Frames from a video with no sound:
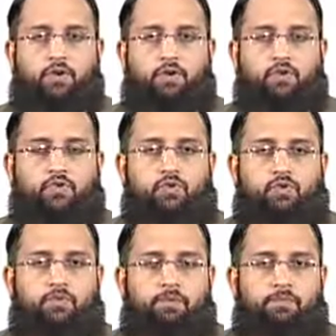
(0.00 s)

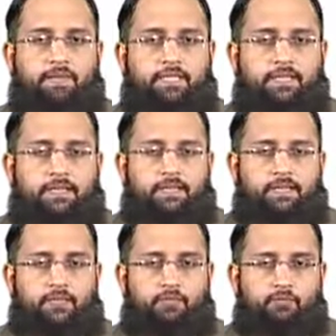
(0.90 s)
So
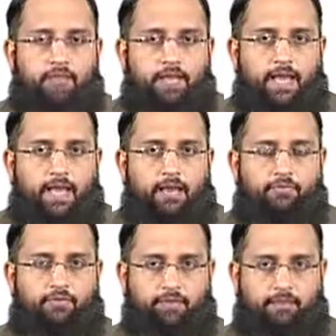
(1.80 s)
basically we
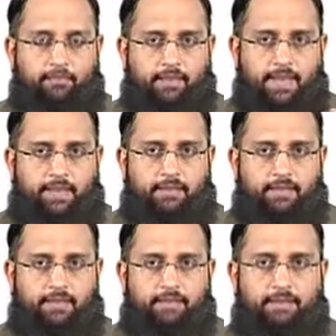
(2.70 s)
have made
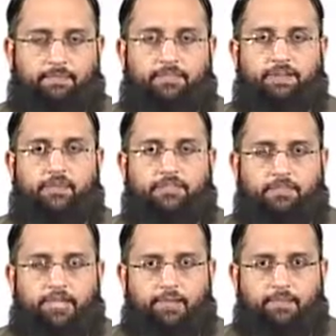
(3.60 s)
the
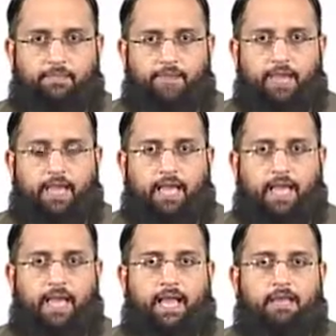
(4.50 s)
machine,
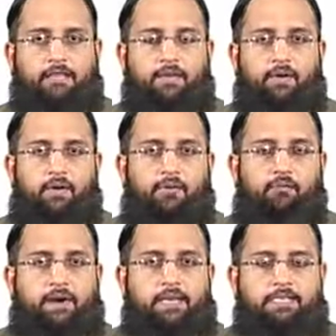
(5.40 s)
and
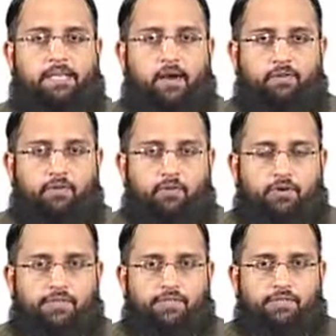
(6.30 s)
what is our
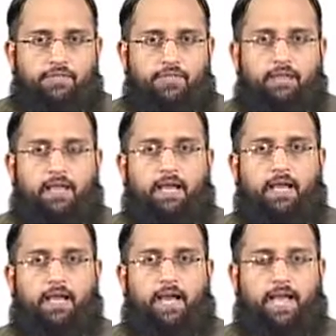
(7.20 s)
motivation
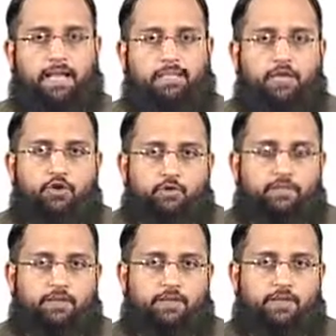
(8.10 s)
as a
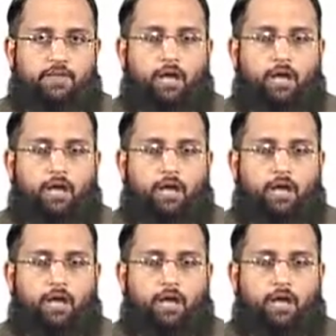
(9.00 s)
user,